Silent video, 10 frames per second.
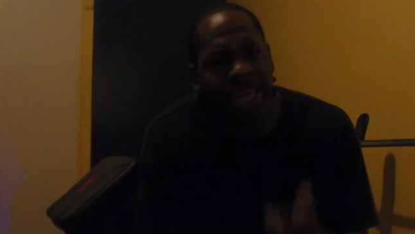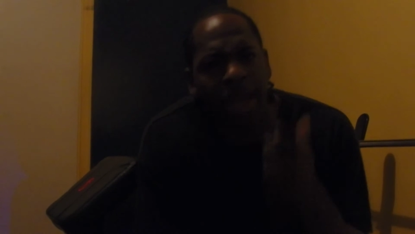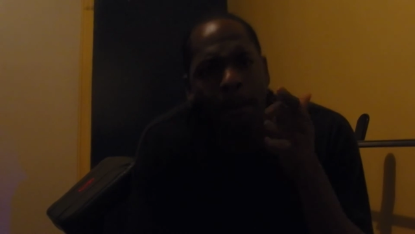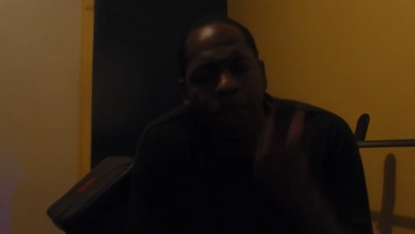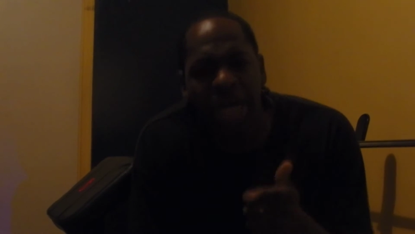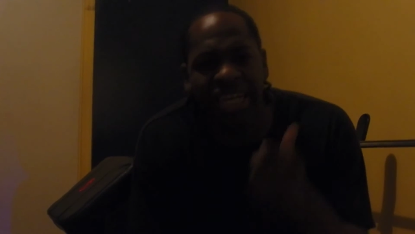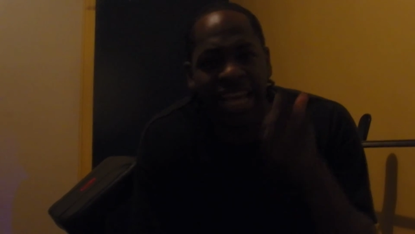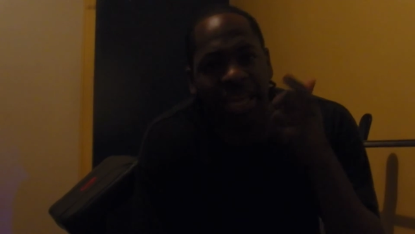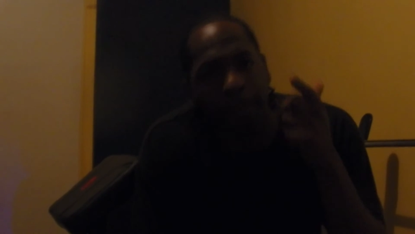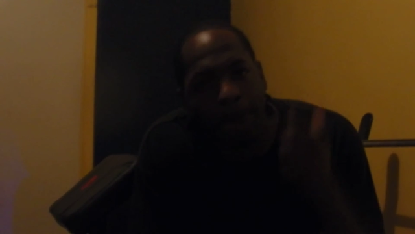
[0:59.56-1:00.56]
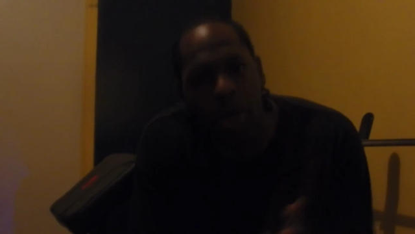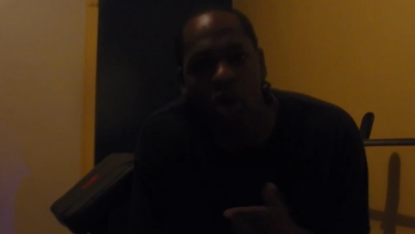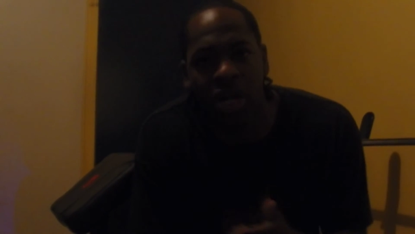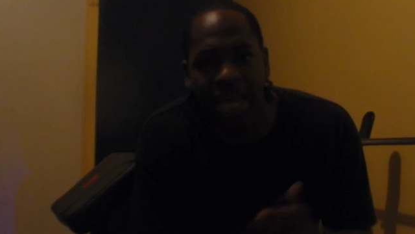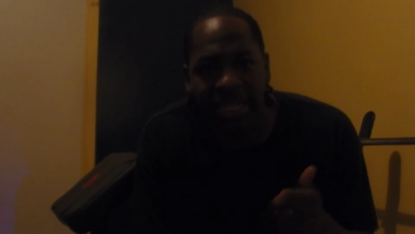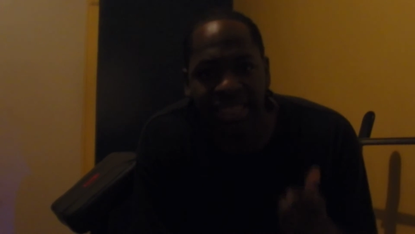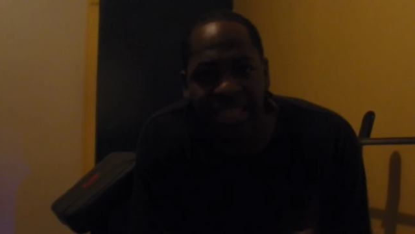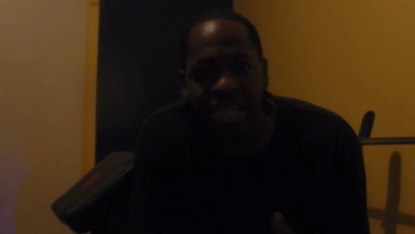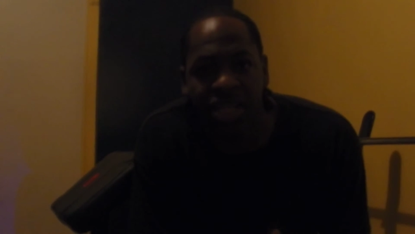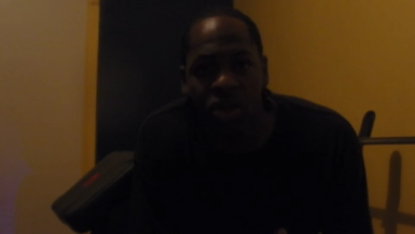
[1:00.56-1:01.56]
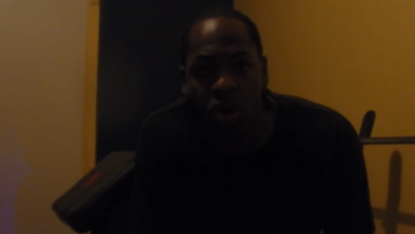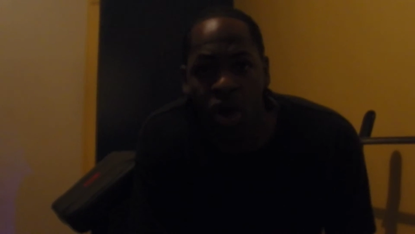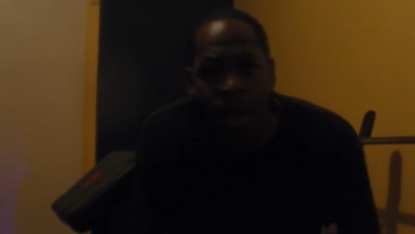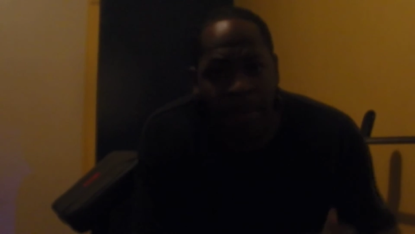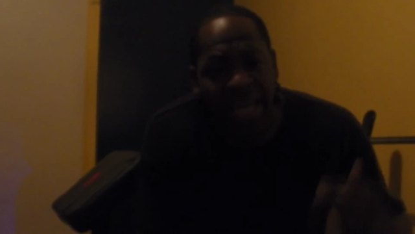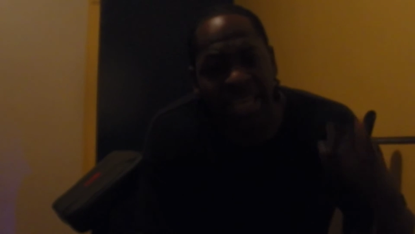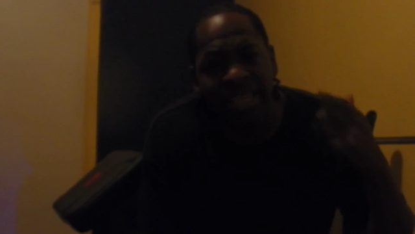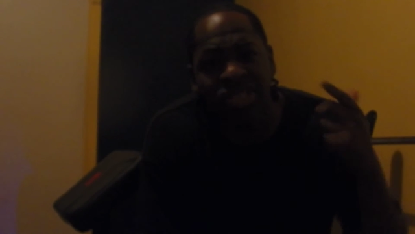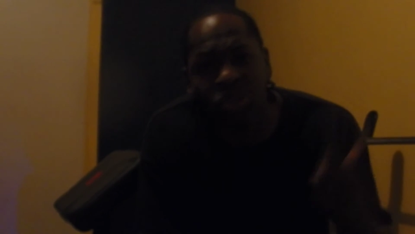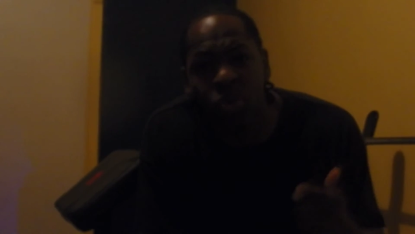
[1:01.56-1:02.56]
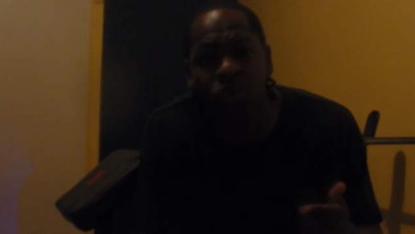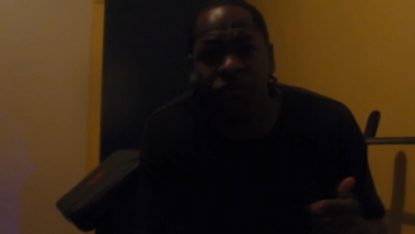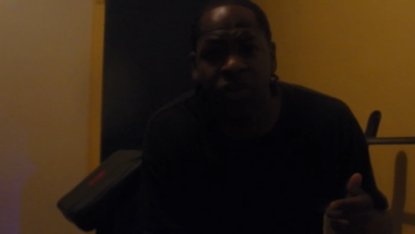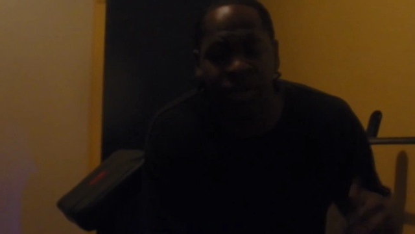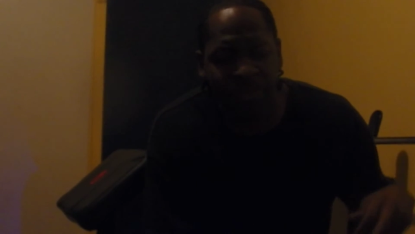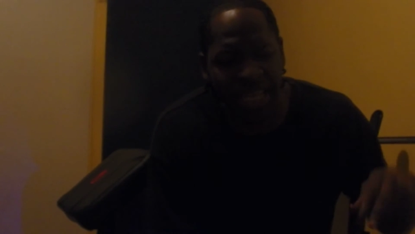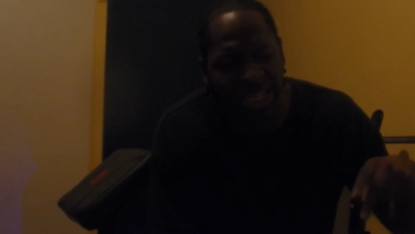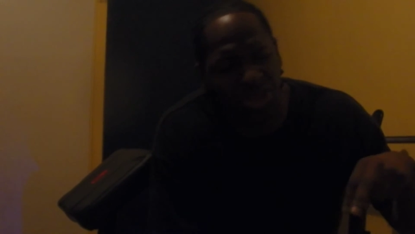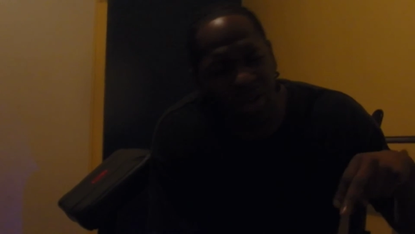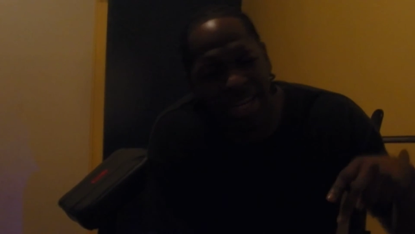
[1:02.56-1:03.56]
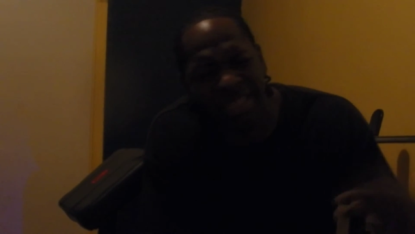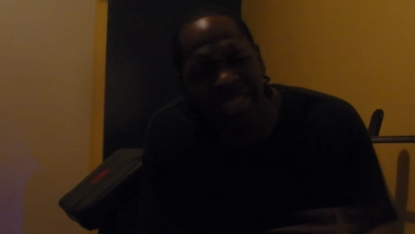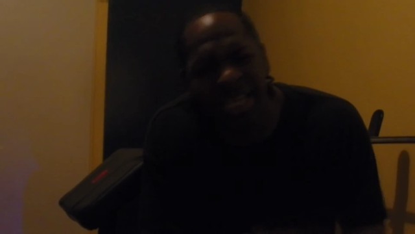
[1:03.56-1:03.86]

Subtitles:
No face is visible, so there are no lips to read.